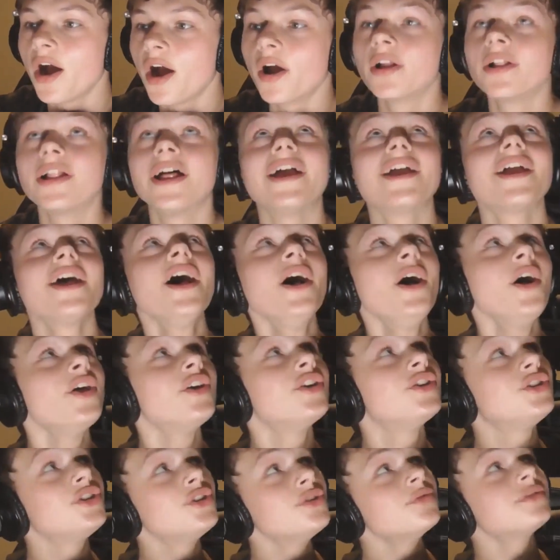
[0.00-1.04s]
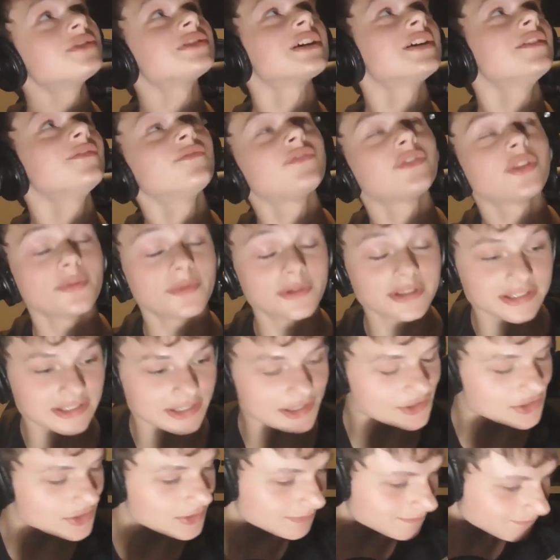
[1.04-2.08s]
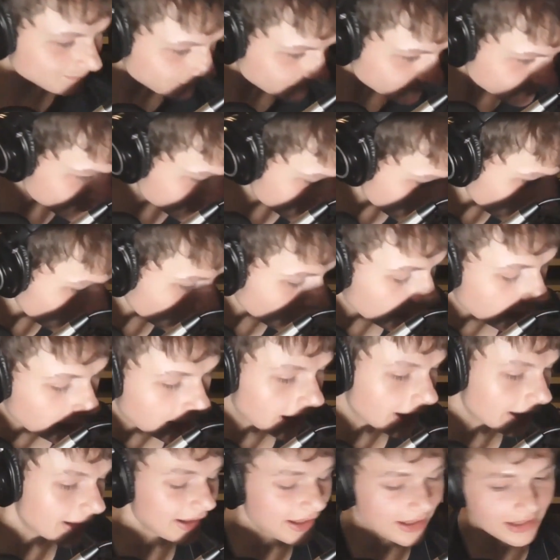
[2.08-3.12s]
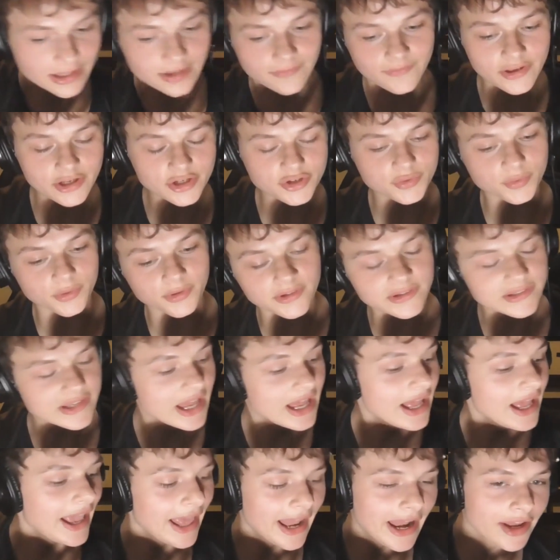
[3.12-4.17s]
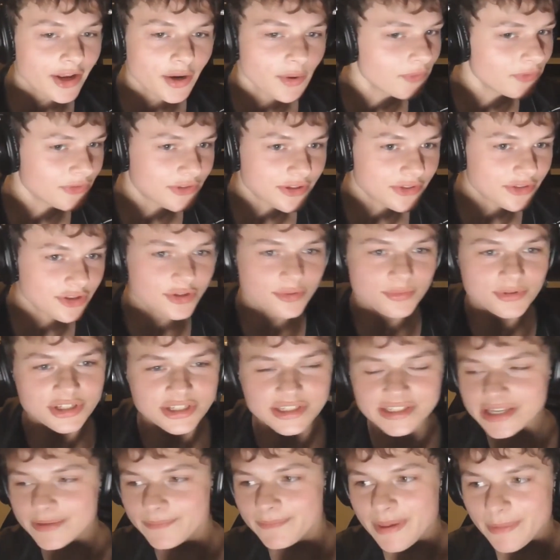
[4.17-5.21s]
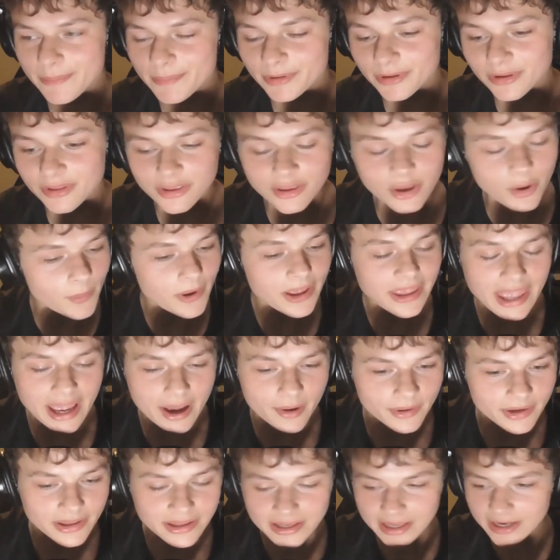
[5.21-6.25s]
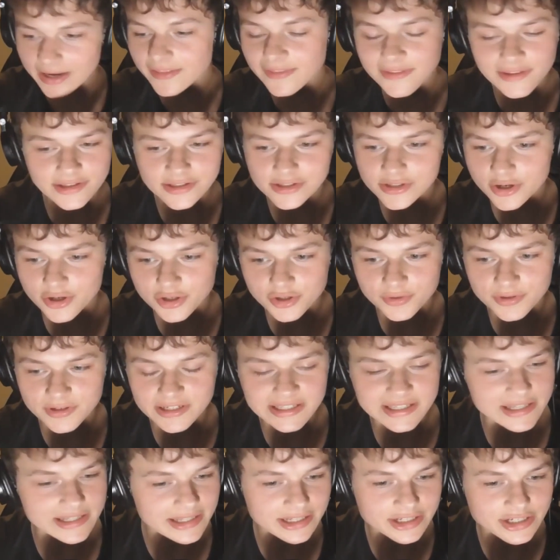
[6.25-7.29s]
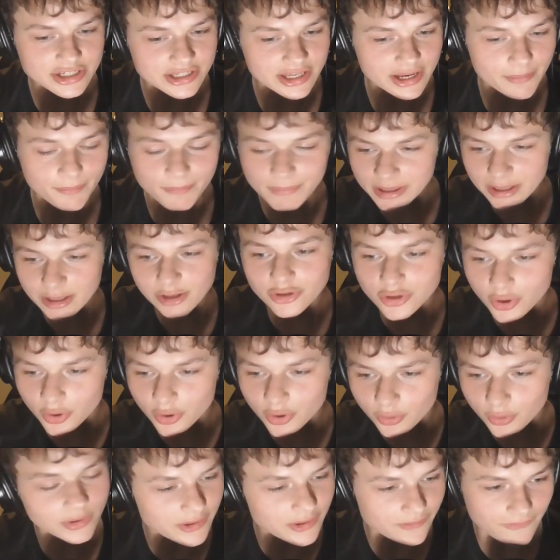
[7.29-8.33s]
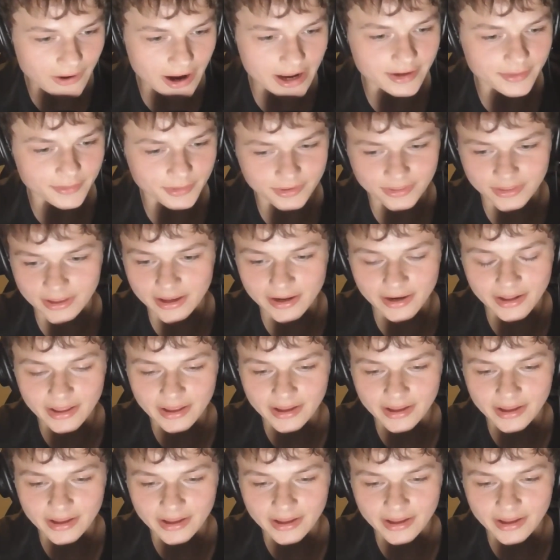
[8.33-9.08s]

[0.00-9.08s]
like huge influences on individuals, and I don't think that you just see people going out getting these surgeries and then just like being totally fine with it.